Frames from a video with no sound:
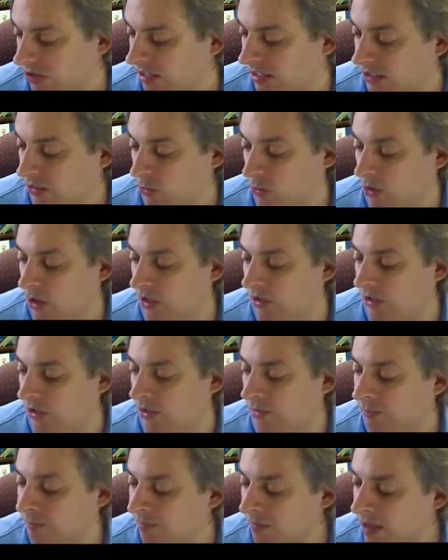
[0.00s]
in water.
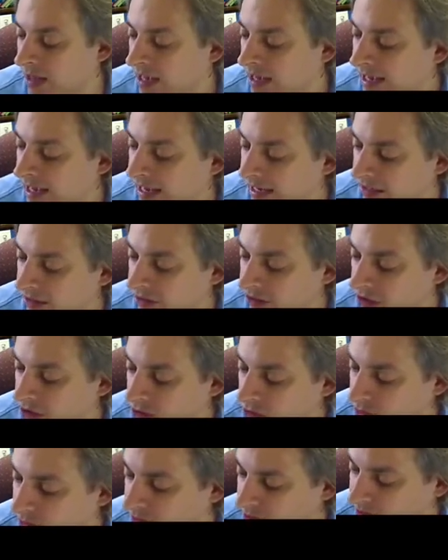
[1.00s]
And so
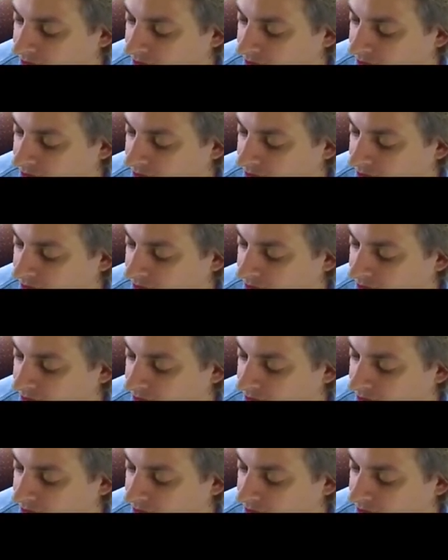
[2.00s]
what will